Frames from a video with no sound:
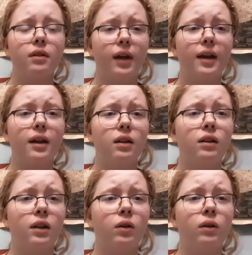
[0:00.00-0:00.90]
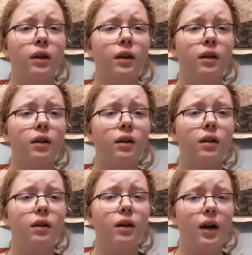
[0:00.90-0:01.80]
Like, literally,
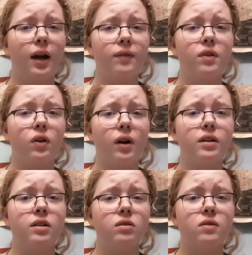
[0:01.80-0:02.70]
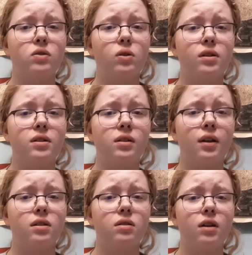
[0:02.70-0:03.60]
I haven't cried tears of joy until
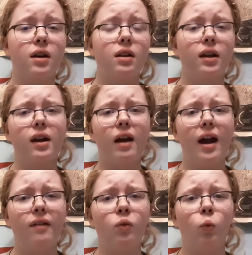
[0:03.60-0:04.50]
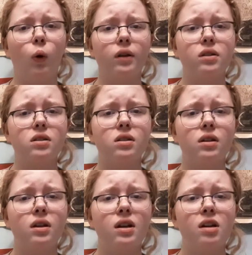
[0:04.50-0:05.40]
yesterday. Like, I have once,
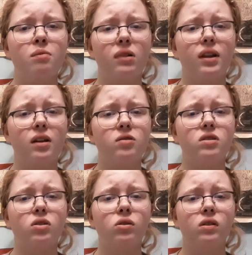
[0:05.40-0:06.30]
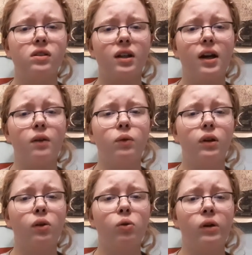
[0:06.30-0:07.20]
but that was because I got a
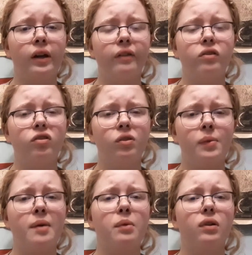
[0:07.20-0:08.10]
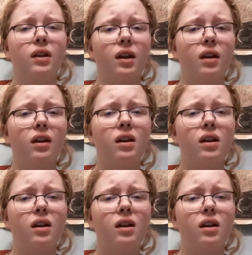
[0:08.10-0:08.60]
really cool gift for my birthday.